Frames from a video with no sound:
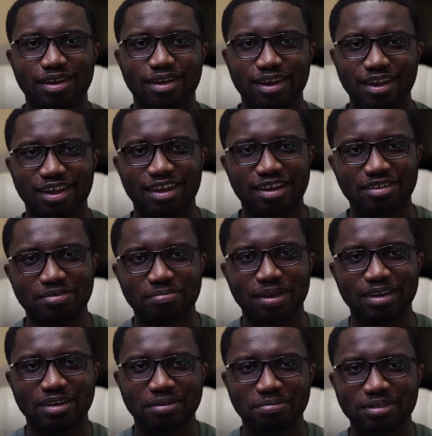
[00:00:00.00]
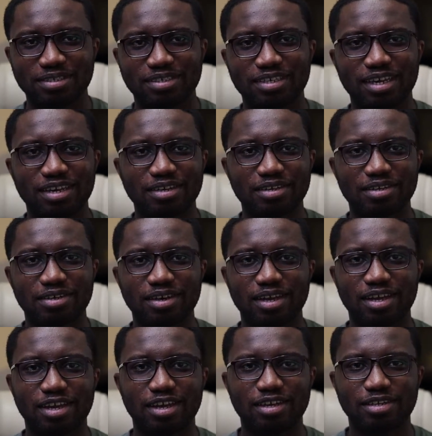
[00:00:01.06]
Hi guys, my name is Daniel,
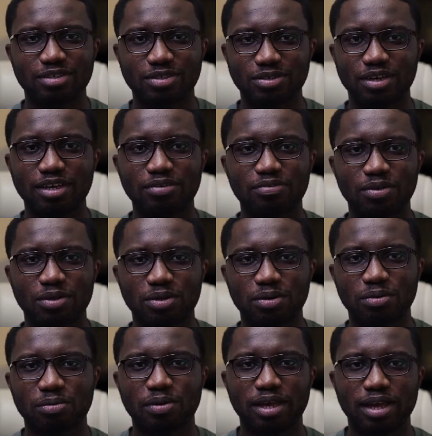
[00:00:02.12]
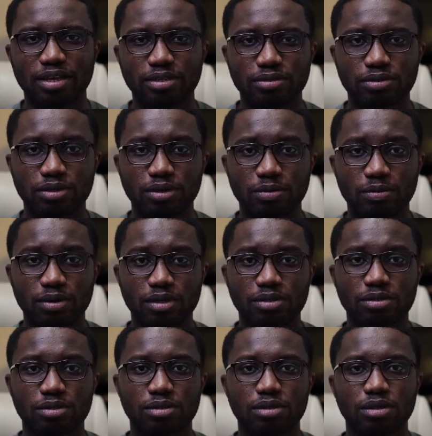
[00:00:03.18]
and in today's video we'll be answering a
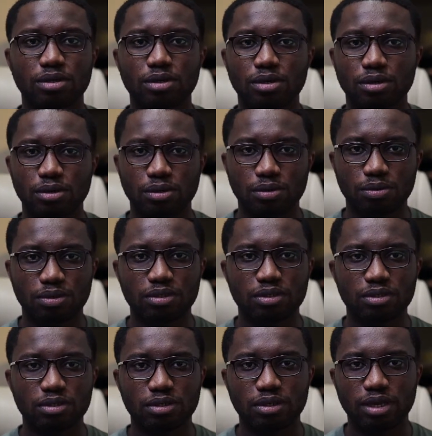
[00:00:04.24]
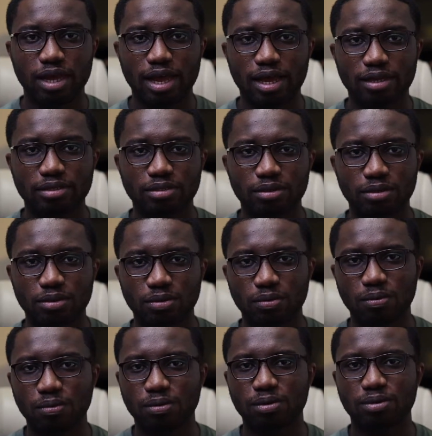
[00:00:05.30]
question originally asked on
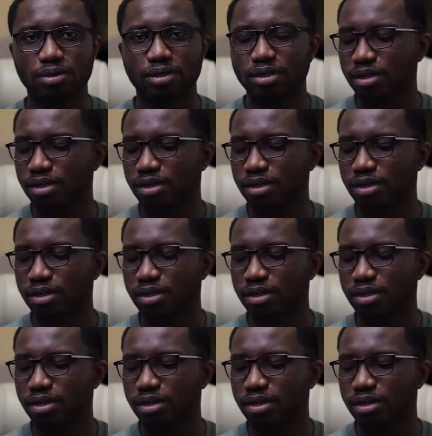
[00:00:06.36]
Quora.